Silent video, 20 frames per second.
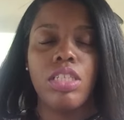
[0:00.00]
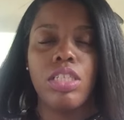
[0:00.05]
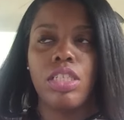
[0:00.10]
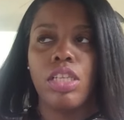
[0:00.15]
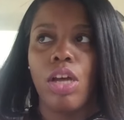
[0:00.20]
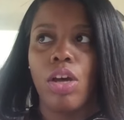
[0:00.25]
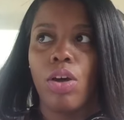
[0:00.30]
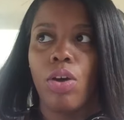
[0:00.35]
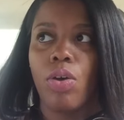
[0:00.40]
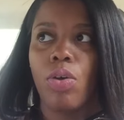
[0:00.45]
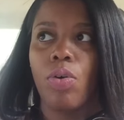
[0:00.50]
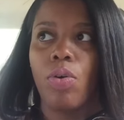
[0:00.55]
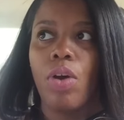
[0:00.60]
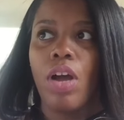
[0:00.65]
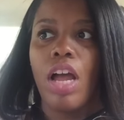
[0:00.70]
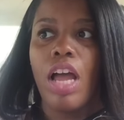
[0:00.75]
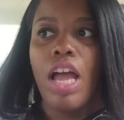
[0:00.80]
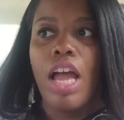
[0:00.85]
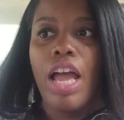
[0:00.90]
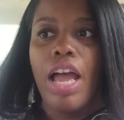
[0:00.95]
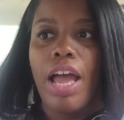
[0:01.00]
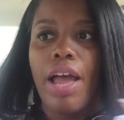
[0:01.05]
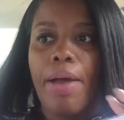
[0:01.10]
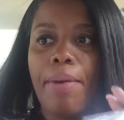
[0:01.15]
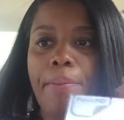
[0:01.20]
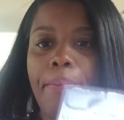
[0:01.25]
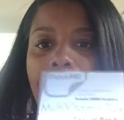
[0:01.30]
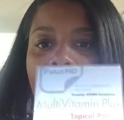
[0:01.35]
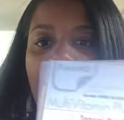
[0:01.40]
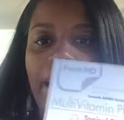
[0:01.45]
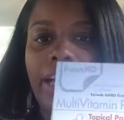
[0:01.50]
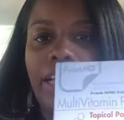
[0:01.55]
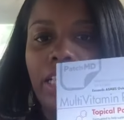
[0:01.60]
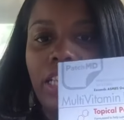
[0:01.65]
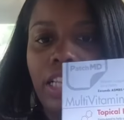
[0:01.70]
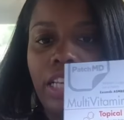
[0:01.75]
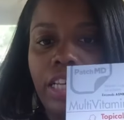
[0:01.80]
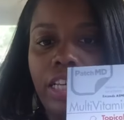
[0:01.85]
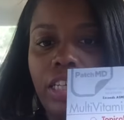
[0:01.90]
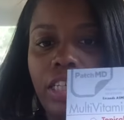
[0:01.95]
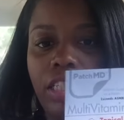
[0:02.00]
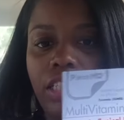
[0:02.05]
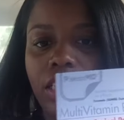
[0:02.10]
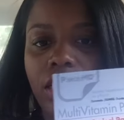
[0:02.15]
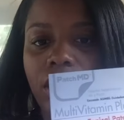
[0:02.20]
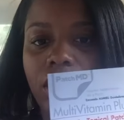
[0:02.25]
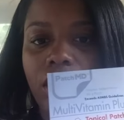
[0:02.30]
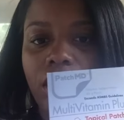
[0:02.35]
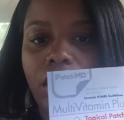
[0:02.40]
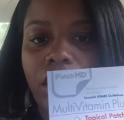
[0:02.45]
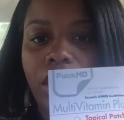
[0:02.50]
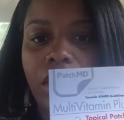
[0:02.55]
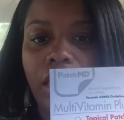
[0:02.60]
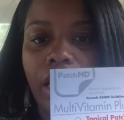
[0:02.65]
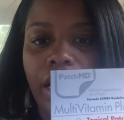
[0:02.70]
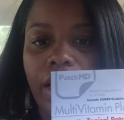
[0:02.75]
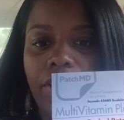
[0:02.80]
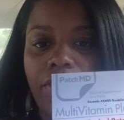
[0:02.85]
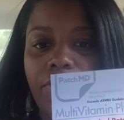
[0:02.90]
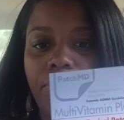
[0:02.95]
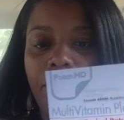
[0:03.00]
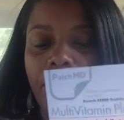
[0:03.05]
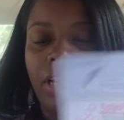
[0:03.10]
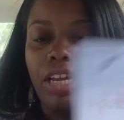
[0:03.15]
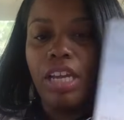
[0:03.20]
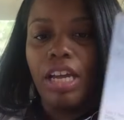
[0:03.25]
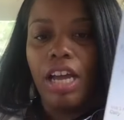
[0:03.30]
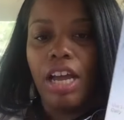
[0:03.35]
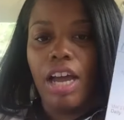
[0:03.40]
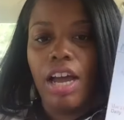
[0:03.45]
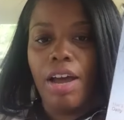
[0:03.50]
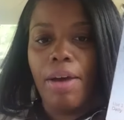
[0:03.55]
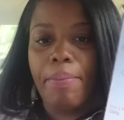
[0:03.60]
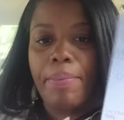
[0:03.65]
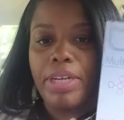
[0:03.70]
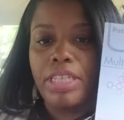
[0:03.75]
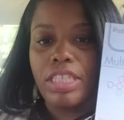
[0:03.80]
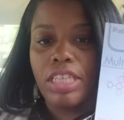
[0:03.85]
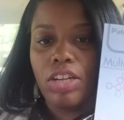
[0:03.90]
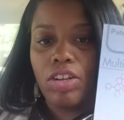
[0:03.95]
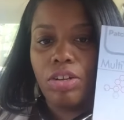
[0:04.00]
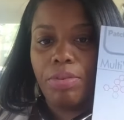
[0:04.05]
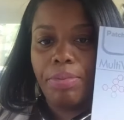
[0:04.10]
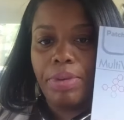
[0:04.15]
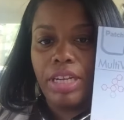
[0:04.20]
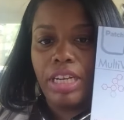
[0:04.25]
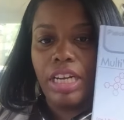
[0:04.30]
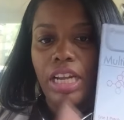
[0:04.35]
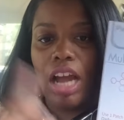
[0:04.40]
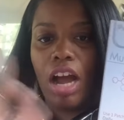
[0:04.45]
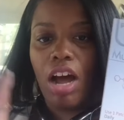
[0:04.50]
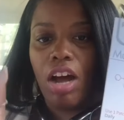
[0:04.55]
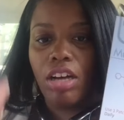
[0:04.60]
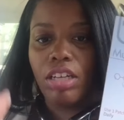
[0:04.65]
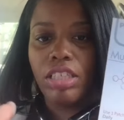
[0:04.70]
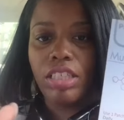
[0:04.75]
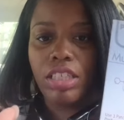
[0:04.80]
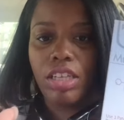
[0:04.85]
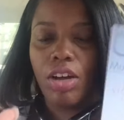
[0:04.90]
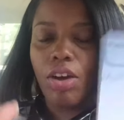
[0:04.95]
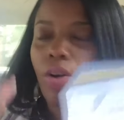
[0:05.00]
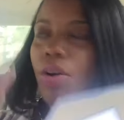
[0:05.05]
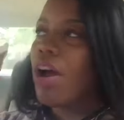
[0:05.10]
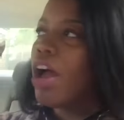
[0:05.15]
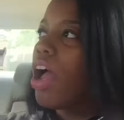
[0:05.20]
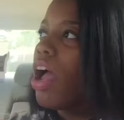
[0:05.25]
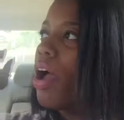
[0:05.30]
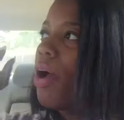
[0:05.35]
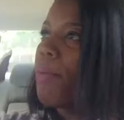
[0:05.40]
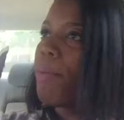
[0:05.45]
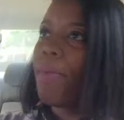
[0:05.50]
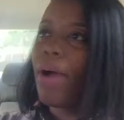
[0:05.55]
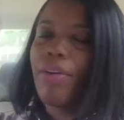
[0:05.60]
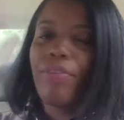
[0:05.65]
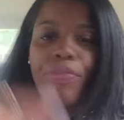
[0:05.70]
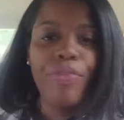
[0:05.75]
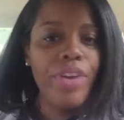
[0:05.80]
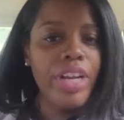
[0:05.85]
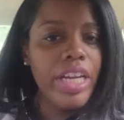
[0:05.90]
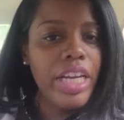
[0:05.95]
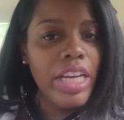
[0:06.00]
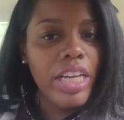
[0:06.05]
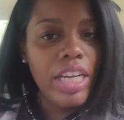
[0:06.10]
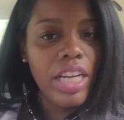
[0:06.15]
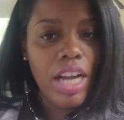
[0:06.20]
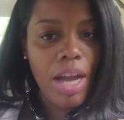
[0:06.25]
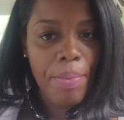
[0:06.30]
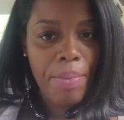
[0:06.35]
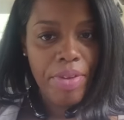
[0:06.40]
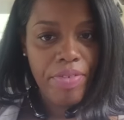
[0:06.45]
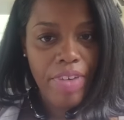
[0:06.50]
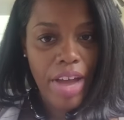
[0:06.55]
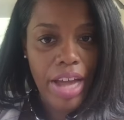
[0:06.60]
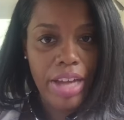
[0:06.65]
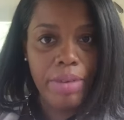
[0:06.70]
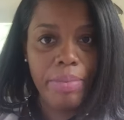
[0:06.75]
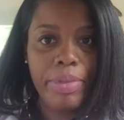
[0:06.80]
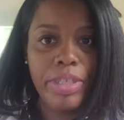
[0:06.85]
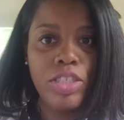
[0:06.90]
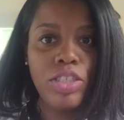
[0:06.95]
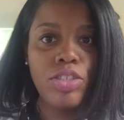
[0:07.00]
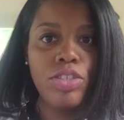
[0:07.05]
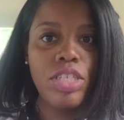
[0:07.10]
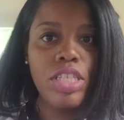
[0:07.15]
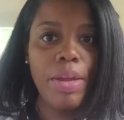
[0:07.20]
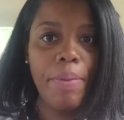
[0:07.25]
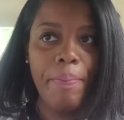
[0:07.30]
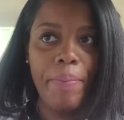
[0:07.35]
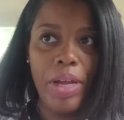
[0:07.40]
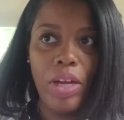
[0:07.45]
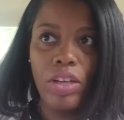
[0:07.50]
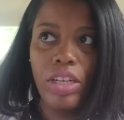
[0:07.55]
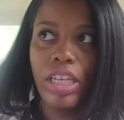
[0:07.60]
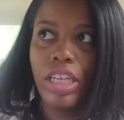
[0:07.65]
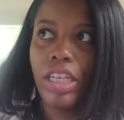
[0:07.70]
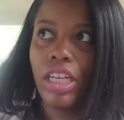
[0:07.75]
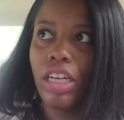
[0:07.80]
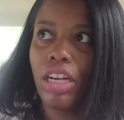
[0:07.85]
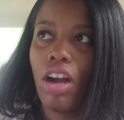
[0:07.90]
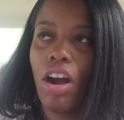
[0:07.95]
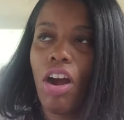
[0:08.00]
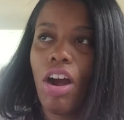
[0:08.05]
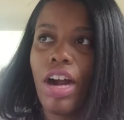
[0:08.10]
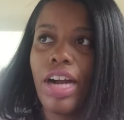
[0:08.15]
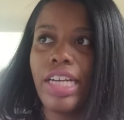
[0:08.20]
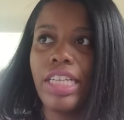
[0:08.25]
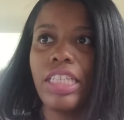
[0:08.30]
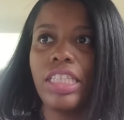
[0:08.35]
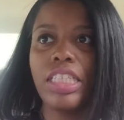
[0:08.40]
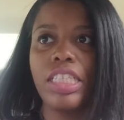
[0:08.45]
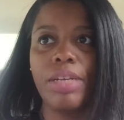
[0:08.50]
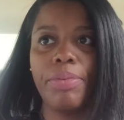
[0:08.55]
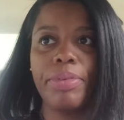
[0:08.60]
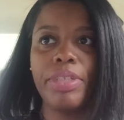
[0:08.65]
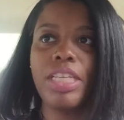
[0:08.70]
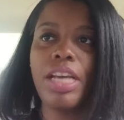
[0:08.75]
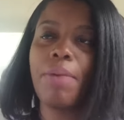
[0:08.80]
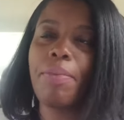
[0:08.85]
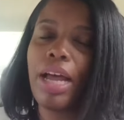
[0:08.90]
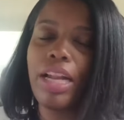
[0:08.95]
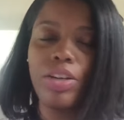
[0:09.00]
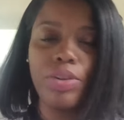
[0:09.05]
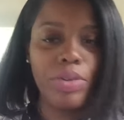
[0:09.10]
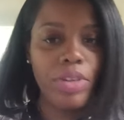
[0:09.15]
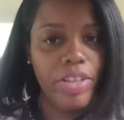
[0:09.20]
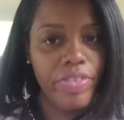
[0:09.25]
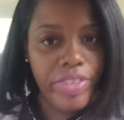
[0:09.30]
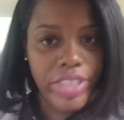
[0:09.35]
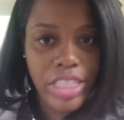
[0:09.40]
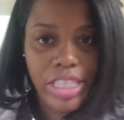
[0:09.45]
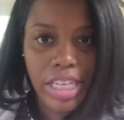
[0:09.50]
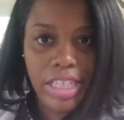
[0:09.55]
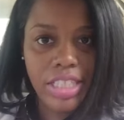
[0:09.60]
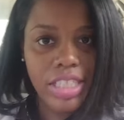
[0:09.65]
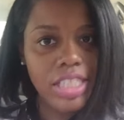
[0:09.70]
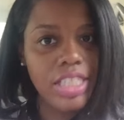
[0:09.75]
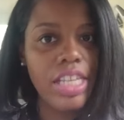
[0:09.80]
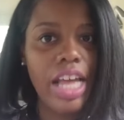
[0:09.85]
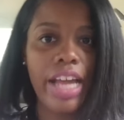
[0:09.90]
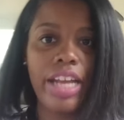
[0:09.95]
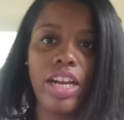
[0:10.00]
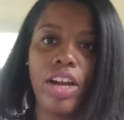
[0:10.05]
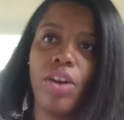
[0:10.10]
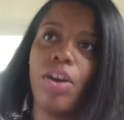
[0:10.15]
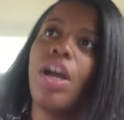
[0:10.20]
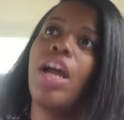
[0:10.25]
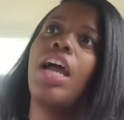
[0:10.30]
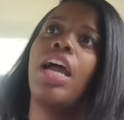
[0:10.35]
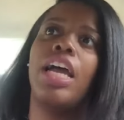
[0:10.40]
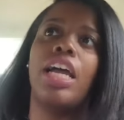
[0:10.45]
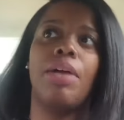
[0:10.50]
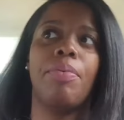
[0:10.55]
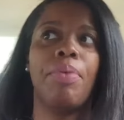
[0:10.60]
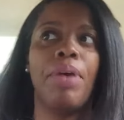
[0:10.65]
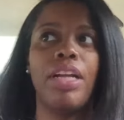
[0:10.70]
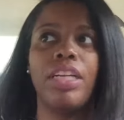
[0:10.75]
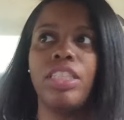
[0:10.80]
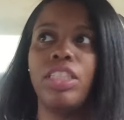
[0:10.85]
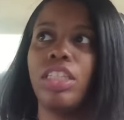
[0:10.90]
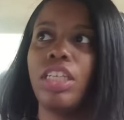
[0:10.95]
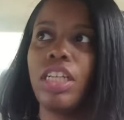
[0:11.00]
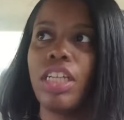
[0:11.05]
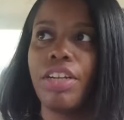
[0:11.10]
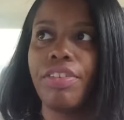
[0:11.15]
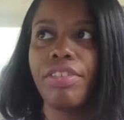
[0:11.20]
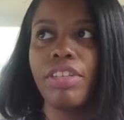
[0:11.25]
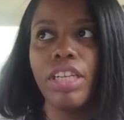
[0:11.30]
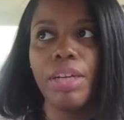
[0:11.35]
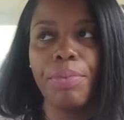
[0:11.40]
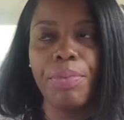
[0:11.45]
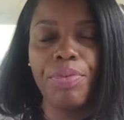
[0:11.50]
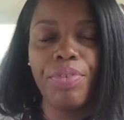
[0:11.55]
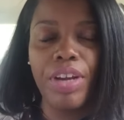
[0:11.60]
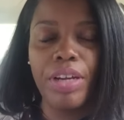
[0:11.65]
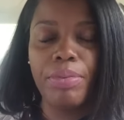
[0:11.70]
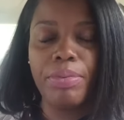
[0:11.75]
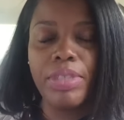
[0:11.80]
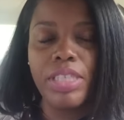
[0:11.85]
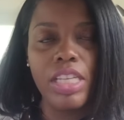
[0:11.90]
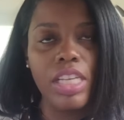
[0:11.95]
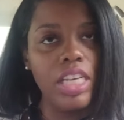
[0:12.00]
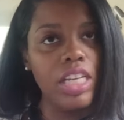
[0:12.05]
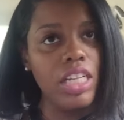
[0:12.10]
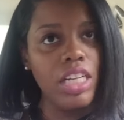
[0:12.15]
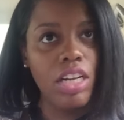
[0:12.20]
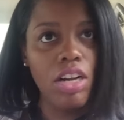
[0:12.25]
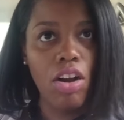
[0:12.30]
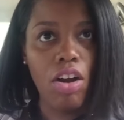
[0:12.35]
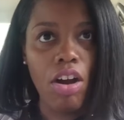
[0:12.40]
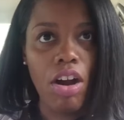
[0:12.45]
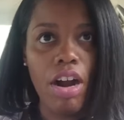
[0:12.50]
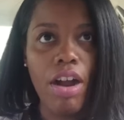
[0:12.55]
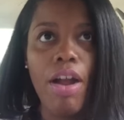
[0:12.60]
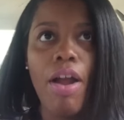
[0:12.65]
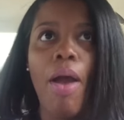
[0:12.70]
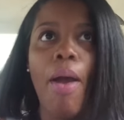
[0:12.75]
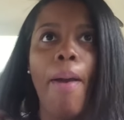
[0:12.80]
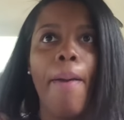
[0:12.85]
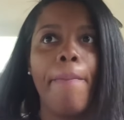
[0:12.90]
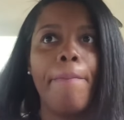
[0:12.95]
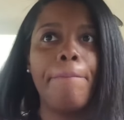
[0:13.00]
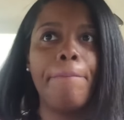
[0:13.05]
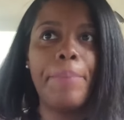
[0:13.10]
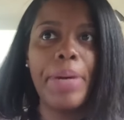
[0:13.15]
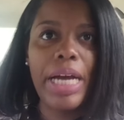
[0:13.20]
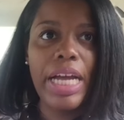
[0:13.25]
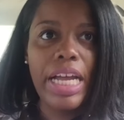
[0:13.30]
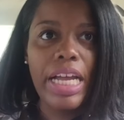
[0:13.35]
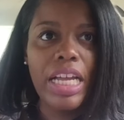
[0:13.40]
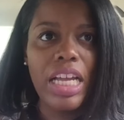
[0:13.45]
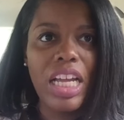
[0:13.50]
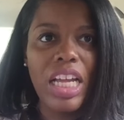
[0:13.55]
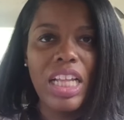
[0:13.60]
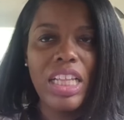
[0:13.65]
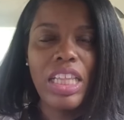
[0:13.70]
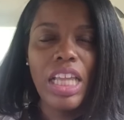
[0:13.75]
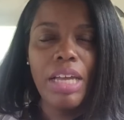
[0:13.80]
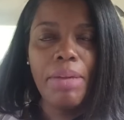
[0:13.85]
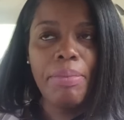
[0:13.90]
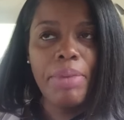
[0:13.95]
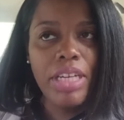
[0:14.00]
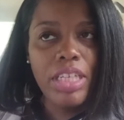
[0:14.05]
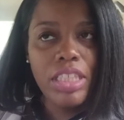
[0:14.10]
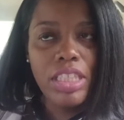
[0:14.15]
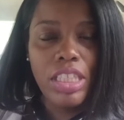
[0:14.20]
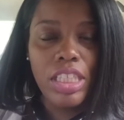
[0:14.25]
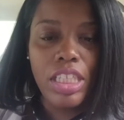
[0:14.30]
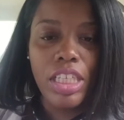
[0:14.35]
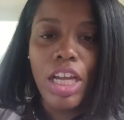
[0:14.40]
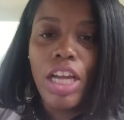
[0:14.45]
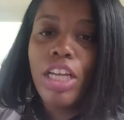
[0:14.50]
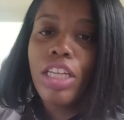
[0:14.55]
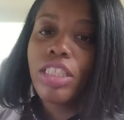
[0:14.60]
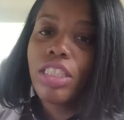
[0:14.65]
So buying these saved me a busload of money. Also, my freaking gummy vitamins used to melt in the car in the summertime. I do live in Texas, I know. And I probably shouldn't have left the gummy vitamins in the car, but they melted.